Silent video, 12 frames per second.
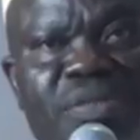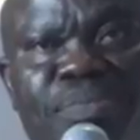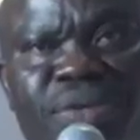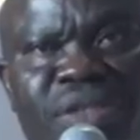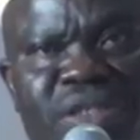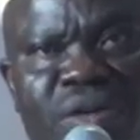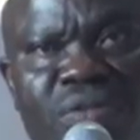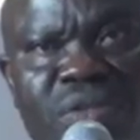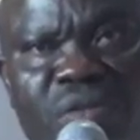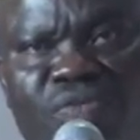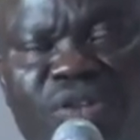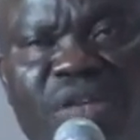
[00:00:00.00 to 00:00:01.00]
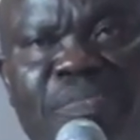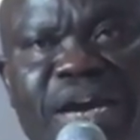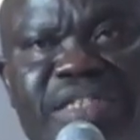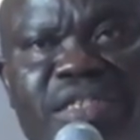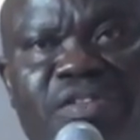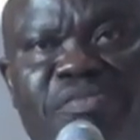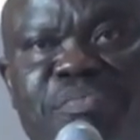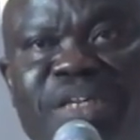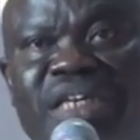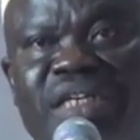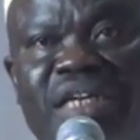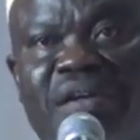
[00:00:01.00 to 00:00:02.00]
the British consul for the Bight of
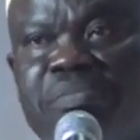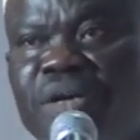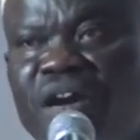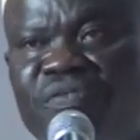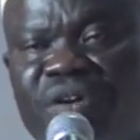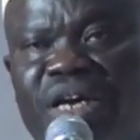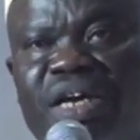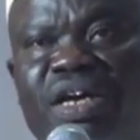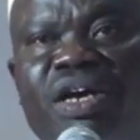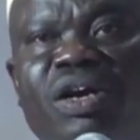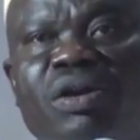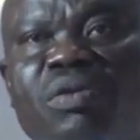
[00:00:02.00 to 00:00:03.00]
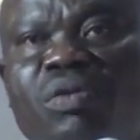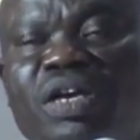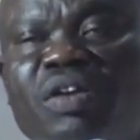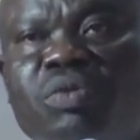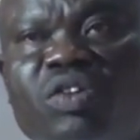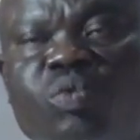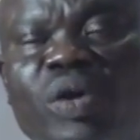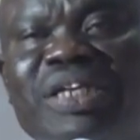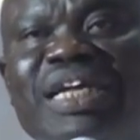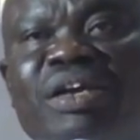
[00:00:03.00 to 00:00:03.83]
Benin and Biafra, it was when he